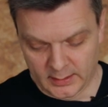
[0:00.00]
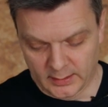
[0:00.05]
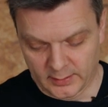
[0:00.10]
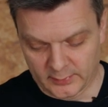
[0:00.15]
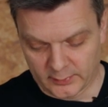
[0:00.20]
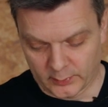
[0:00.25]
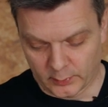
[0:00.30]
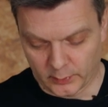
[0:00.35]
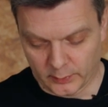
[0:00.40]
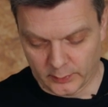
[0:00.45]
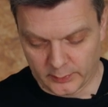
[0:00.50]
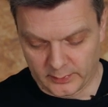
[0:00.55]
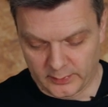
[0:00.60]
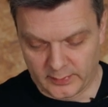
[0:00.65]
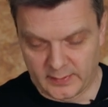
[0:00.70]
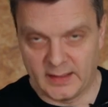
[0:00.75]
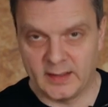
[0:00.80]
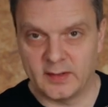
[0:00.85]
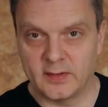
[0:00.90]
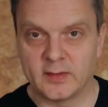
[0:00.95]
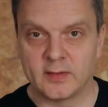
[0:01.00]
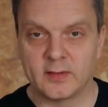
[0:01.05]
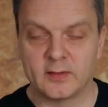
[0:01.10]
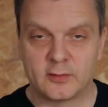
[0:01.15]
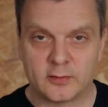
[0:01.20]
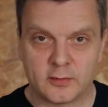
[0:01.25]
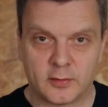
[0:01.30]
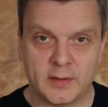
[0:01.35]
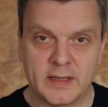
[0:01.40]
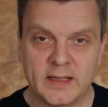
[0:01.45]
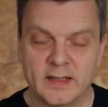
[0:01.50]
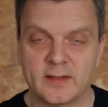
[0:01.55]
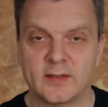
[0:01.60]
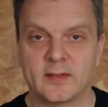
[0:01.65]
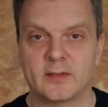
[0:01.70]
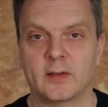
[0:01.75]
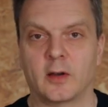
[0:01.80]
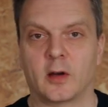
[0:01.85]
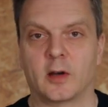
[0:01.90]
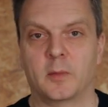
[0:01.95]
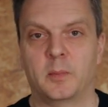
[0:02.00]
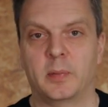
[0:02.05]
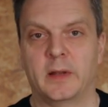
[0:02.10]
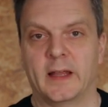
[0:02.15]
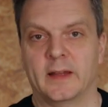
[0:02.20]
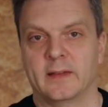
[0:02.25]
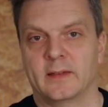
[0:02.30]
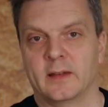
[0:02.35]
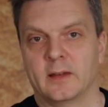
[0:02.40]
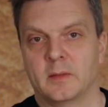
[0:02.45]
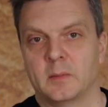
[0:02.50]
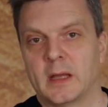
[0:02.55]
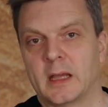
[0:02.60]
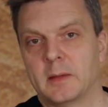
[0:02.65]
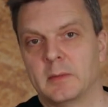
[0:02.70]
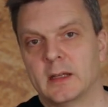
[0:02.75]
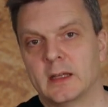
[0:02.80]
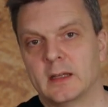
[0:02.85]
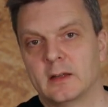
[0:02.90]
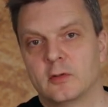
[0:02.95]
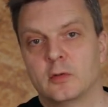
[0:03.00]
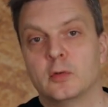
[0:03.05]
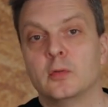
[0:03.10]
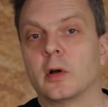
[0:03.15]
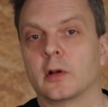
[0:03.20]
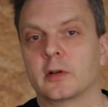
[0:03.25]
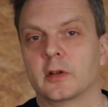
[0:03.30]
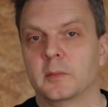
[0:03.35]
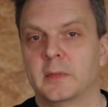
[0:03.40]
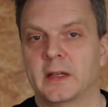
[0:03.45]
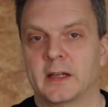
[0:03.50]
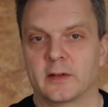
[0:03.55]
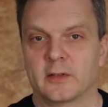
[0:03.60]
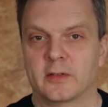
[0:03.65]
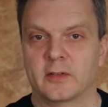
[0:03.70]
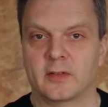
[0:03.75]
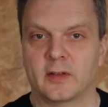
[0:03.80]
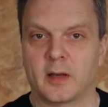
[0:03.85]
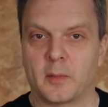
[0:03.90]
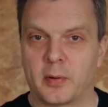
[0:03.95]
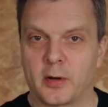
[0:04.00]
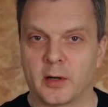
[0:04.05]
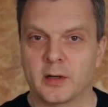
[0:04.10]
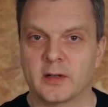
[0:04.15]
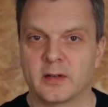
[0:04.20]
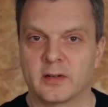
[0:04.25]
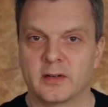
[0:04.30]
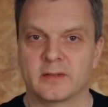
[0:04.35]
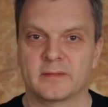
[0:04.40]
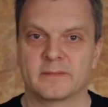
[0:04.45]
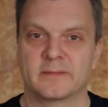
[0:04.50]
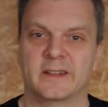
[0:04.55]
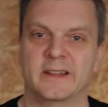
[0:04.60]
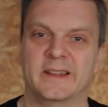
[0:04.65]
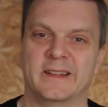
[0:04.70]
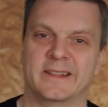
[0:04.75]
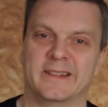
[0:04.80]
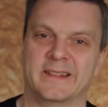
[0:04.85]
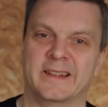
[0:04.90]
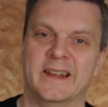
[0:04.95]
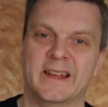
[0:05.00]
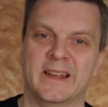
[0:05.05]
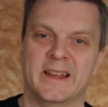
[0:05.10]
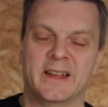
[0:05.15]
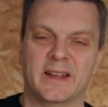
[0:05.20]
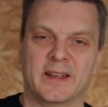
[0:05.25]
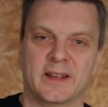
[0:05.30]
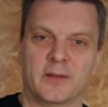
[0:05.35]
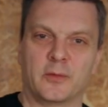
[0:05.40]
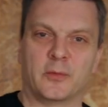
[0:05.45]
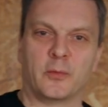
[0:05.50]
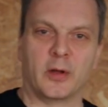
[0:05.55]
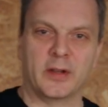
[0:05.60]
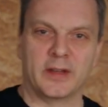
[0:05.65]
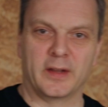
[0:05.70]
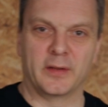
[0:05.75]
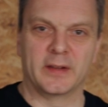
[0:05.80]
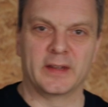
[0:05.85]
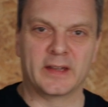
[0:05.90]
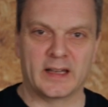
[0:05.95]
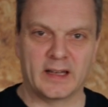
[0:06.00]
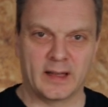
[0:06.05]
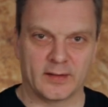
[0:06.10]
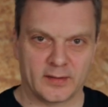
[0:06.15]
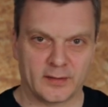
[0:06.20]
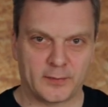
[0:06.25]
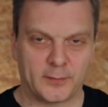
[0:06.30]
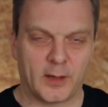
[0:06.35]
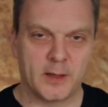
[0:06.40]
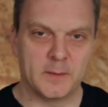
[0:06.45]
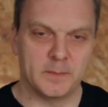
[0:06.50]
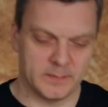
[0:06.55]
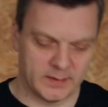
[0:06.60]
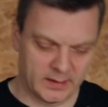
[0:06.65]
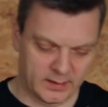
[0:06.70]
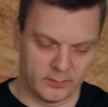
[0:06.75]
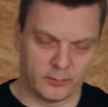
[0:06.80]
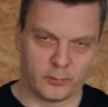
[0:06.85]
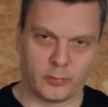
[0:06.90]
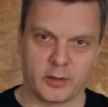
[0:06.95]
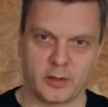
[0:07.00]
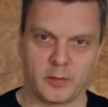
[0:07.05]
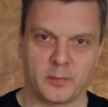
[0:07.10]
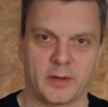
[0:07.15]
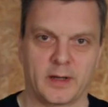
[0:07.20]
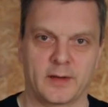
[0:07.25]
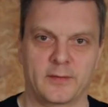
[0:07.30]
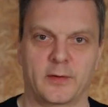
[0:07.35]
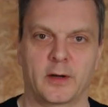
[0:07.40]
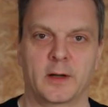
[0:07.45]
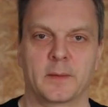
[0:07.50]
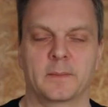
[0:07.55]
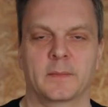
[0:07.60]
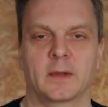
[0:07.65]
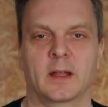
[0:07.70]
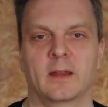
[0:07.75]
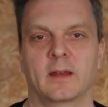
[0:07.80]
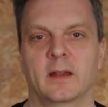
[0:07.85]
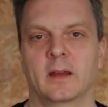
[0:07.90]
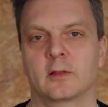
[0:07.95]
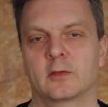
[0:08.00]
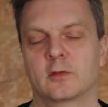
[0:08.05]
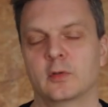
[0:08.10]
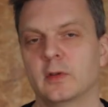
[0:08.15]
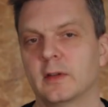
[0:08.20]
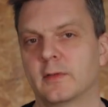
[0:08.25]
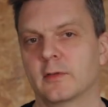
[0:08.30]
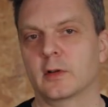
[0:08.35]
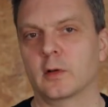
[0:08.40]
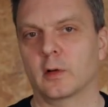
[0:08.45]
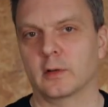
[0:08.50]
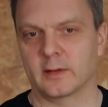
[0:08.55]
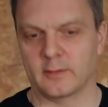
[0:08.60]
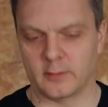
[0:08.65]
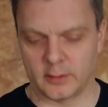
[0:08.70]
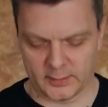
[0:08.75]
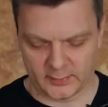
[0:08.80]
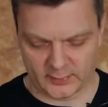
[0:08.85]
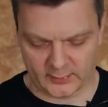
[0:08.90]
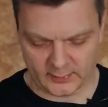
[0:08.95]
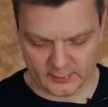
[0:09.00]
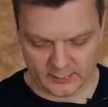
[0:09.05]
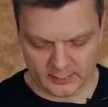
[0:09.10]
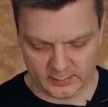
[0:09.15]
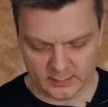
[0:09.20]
So these trees are planted maybe 200 meters apart. One on Elias's farm and one on my farm. And they are two different cultivars.